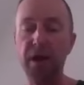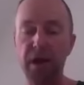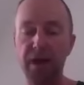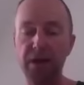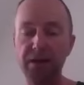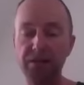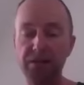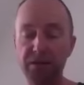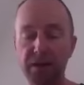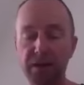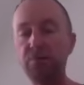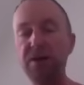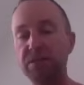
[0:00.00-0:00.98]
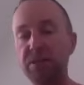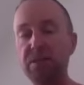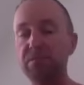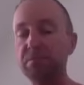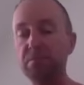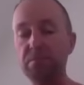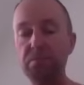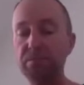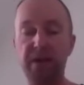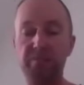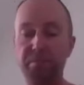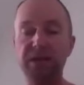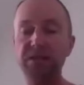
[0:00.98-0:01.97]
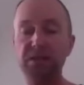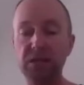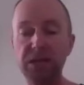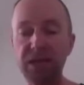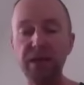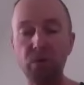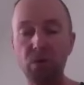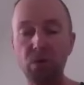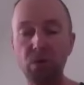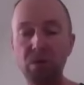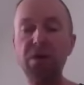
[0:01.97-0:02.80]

and they're crazy. They're mentally ill.